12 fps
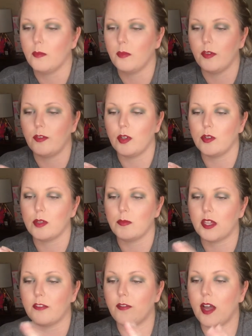If you use
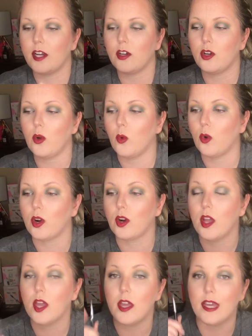something finer, or
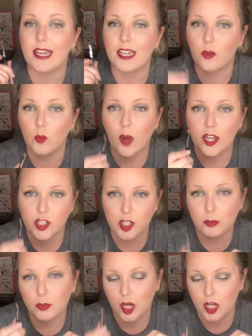wet your
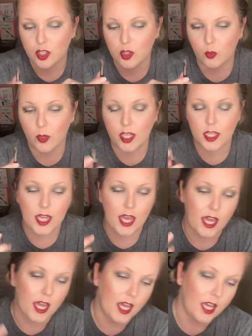brush with
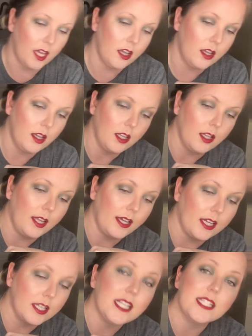a
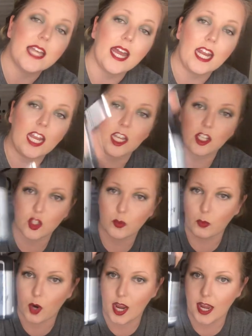setting
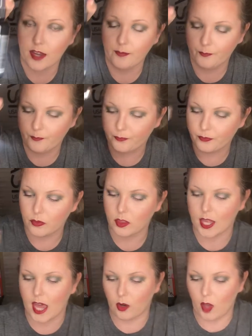spray,
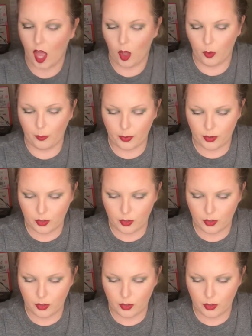that'll help.